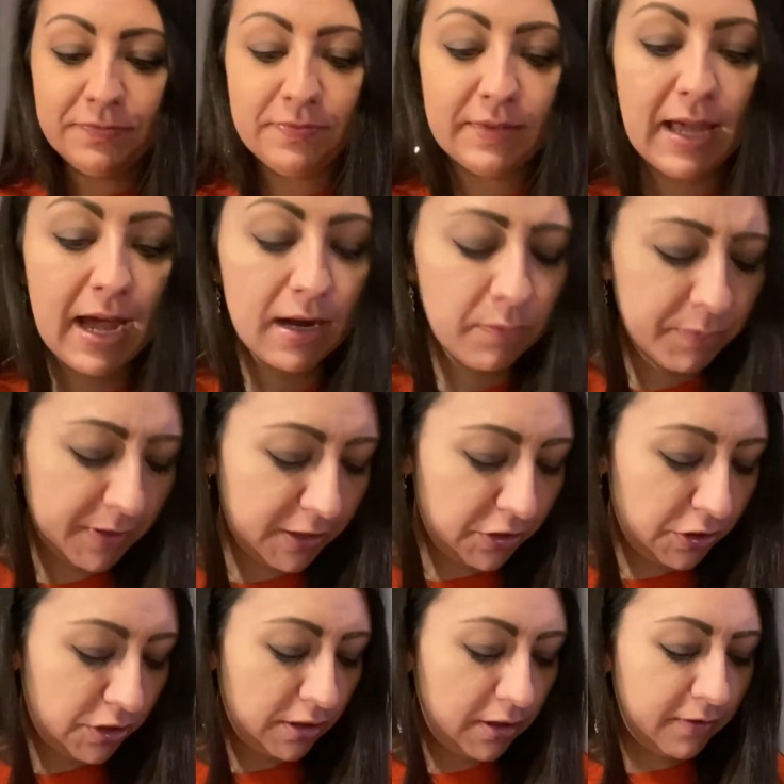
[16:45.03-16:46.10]
They had a
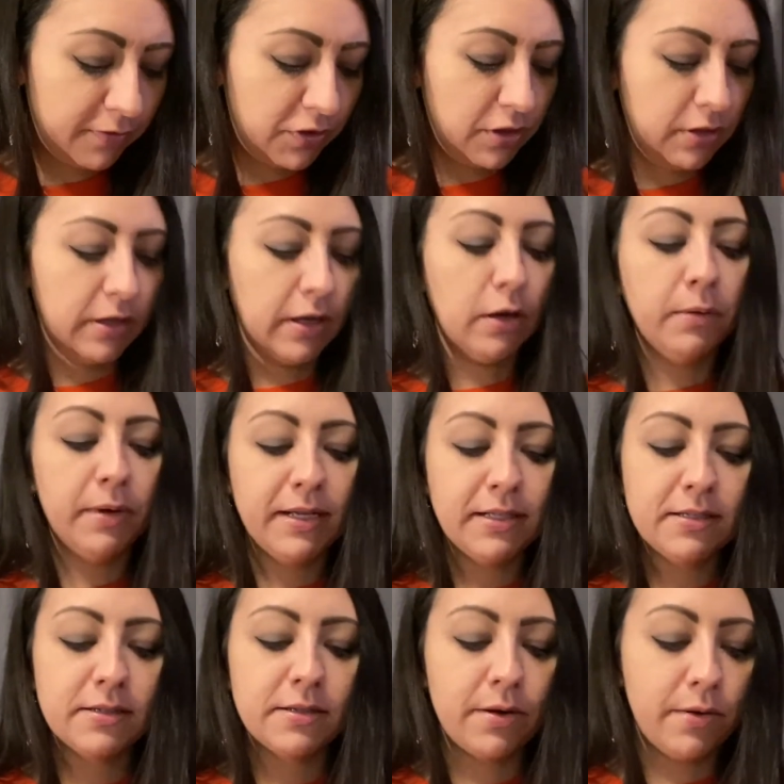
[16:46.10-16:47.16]
bunch of chenille
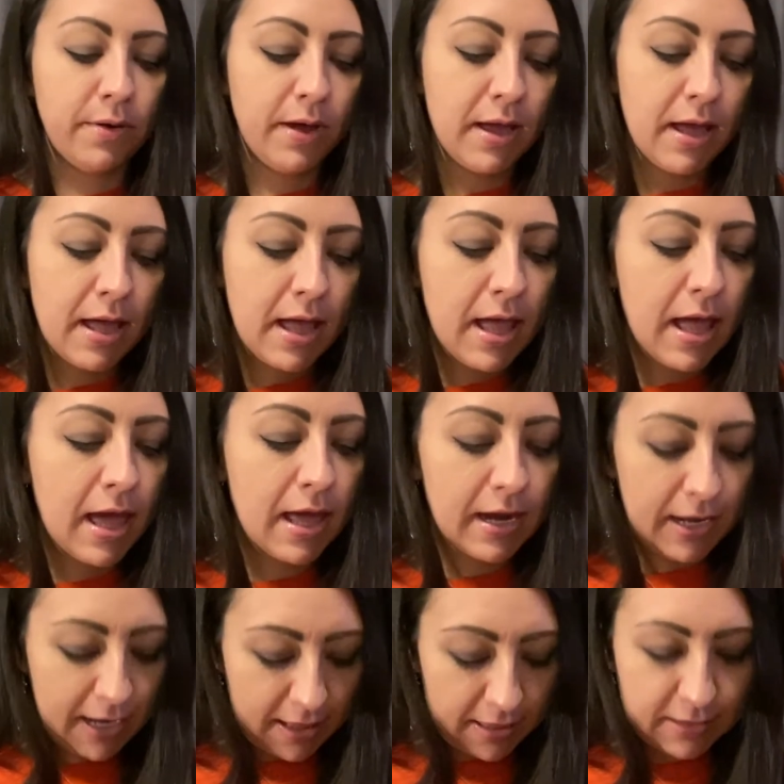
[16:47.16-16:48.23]
ones, and I
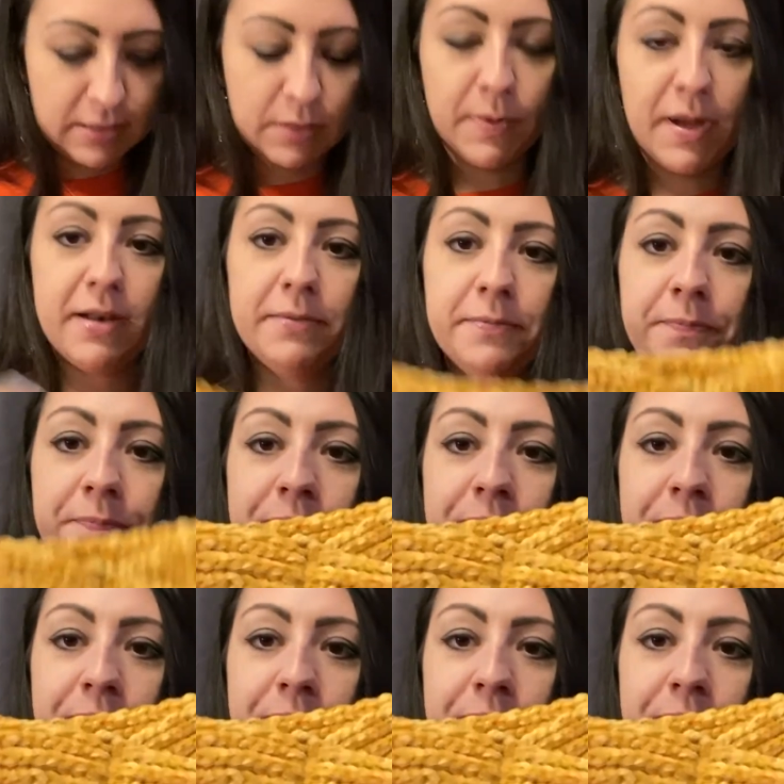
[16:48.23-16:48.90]
got this one.